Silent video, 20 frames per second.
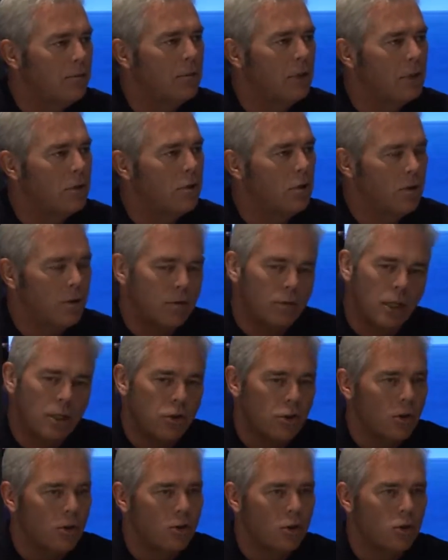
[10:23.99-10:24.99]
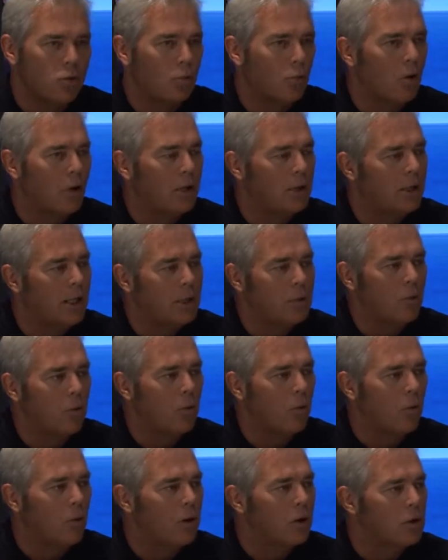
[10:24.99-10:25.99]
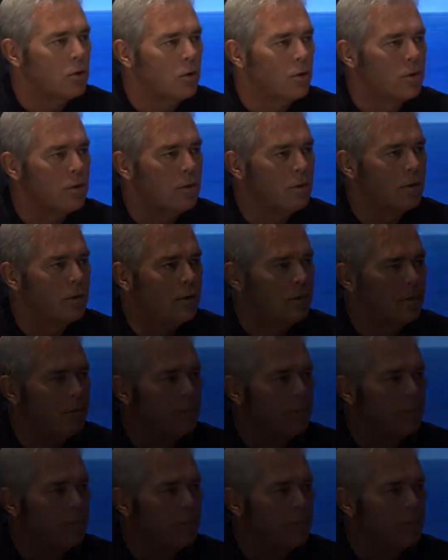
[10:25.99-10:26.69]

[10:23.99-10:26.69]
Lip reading: It should just work, and that's what we're working towards.